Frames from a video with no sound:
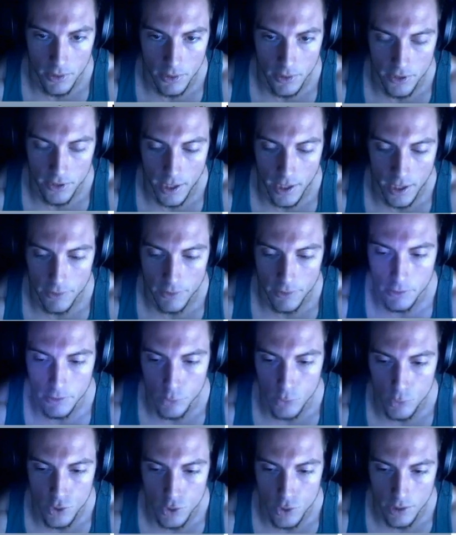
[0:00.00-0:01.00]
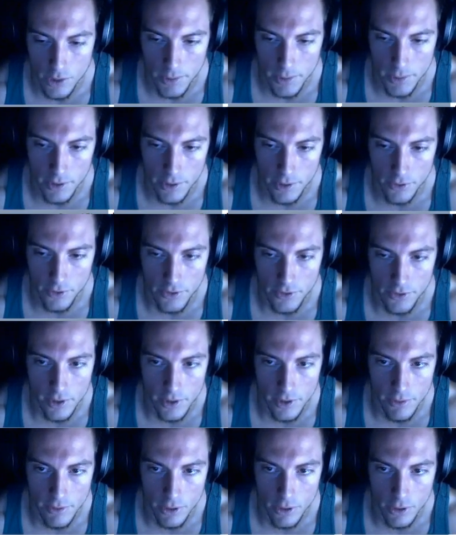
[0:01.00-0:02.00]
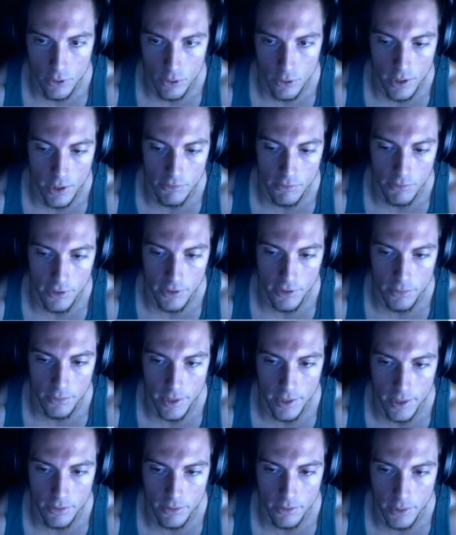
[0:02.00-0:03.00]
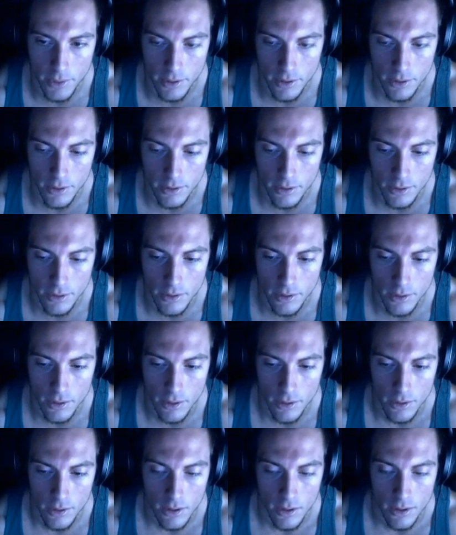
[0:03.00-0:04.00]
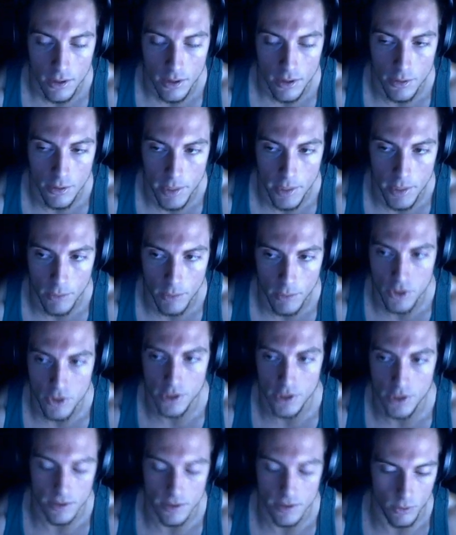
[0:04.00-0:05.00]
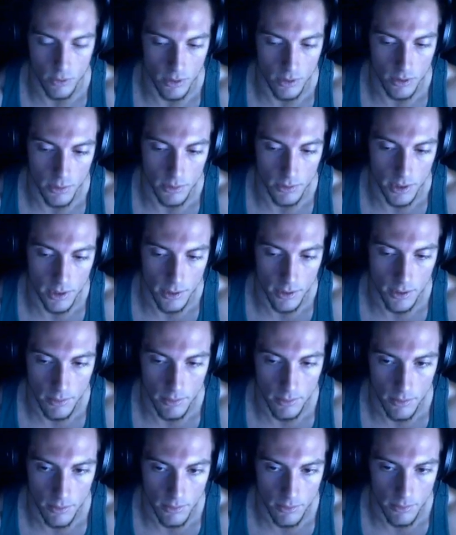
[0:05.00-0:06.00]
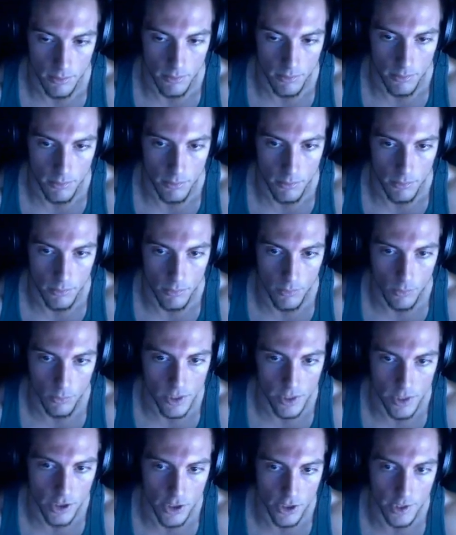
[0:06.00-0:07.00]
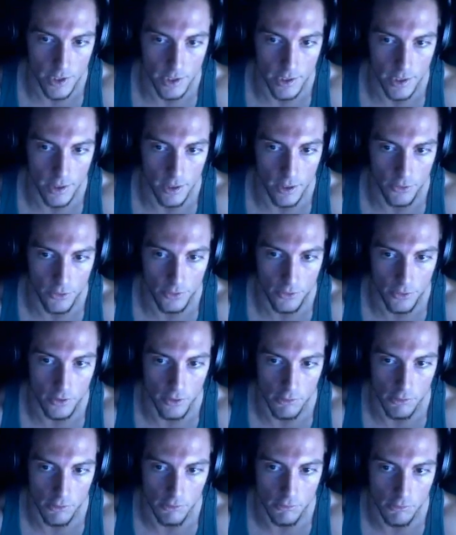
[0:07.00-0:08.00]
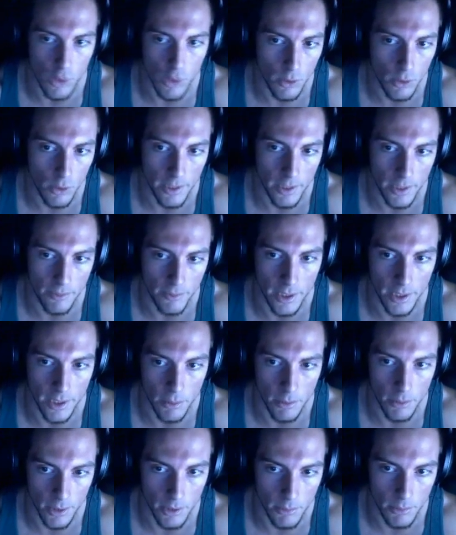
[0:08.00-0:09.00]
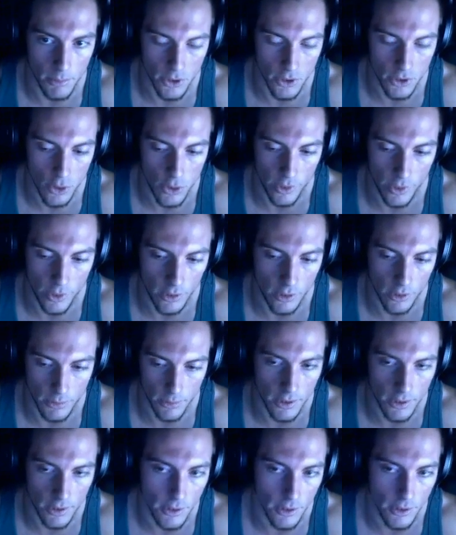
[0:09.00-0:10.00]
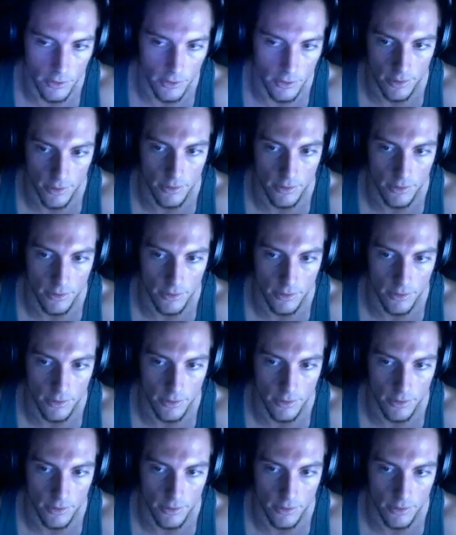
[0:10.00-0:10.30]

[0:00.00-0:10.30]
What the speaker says: of an illusion because even though you have less max mana, the mana regen is going to be regening a lower amount of mana, but much quicker because it's